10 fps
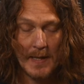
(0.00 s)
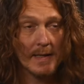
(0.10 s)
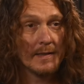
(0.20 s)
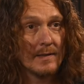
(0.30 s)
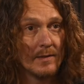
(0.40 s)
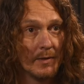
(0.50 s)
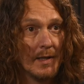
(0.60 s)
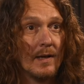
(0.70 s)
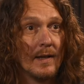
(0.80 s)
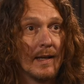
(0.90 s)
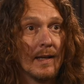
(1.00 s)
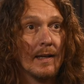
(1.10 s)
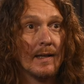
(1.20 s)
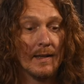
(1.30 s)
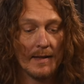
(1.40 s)
pianist and you're learning,
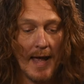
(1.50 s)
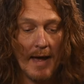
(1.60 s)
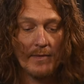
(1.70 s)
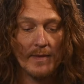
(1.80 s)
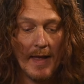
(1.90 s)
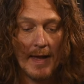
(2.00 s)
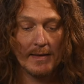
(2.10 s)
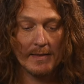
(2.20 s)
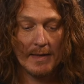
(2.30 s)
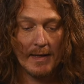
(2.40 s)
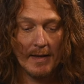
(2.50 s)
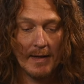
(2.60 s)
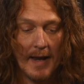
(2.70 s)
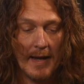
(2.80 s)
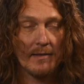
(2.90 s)
having that
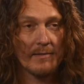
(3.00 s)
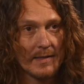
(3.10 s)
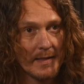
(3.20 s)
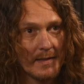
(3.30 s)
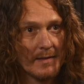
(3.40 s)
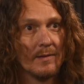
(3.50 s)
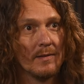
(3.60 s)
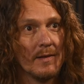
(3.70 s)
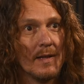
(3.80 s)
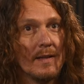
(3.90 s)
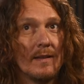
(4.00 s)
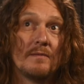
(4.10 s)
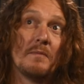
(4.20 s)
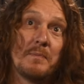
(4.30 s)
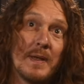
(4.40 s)
uh, accuracy to
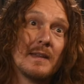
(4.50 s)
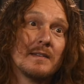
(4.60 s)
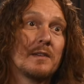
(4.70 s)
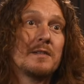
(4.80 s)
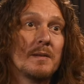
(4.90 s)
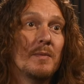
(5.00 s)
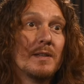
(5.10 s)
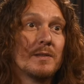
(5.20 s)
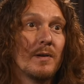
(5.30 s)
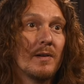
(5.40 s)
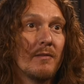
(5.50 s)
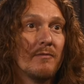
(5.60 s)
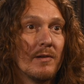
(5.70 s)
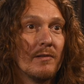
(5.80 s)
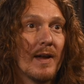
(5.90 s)
being so similar to a, a
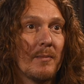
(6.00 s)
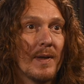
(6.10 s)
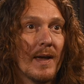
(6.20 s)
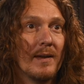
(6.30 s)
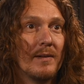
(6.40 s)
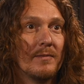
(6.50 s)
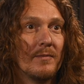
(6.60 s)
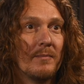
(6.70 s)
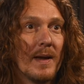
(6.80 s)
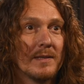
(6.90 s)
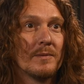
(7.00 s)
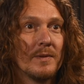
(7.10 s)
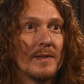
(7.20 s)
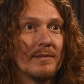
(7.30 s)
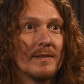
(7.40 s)
real ground piano makes all
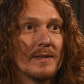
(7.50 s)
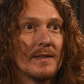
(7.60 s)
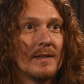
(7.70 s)
the difference